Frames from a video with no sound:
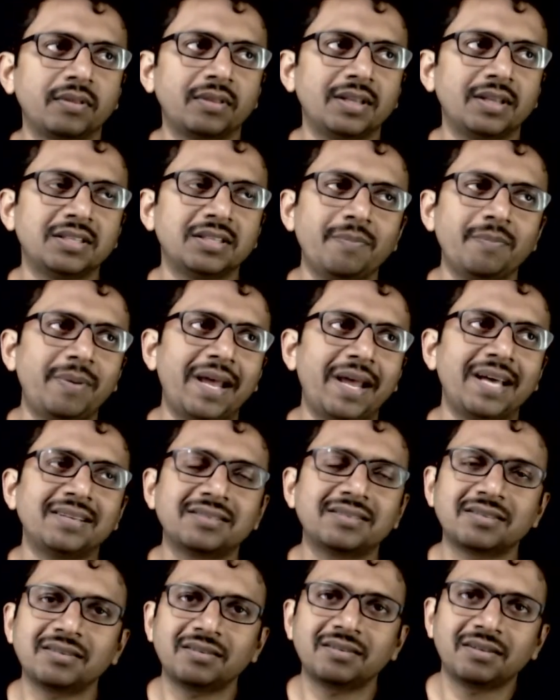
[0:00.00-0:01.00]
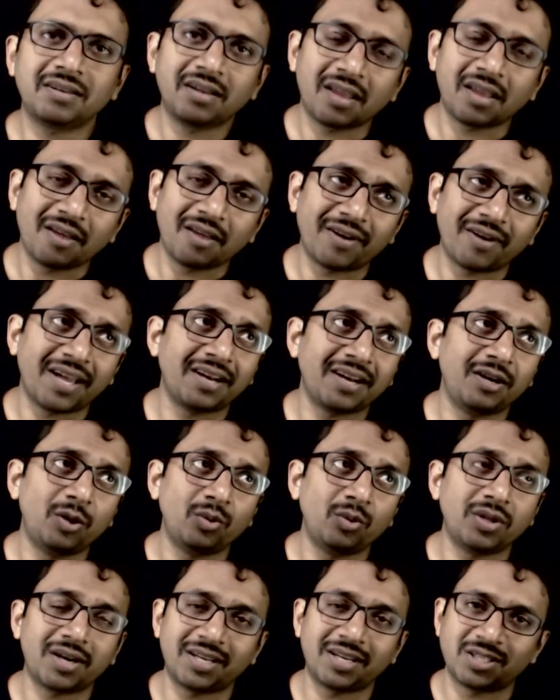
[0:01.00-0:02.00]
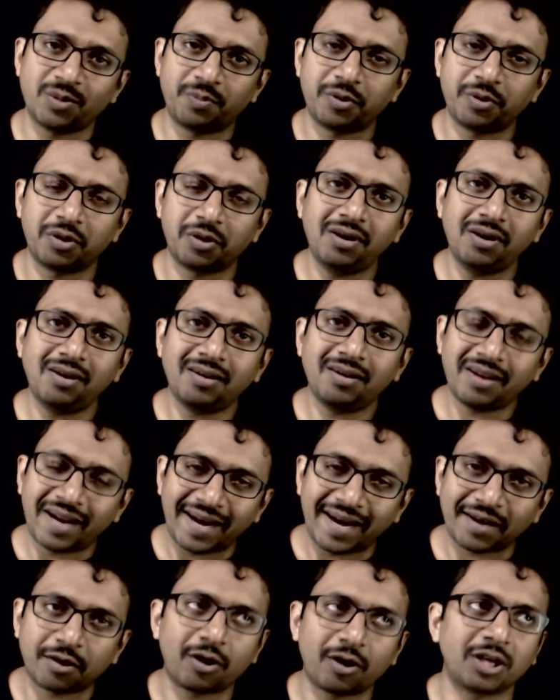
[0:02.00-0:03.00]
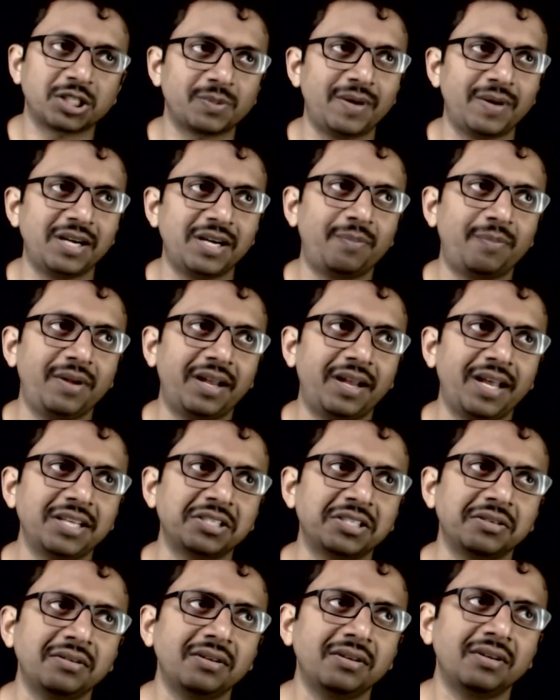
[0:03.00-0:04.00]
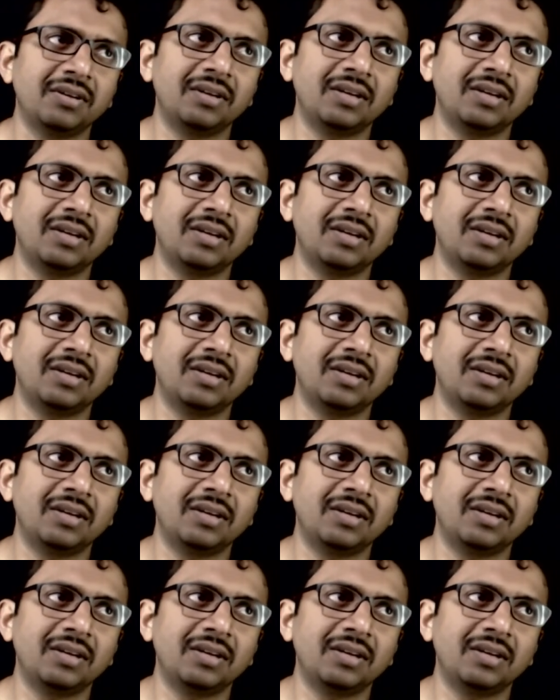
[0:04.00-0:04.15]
This implies if I do the reciprocal and cross multiplication,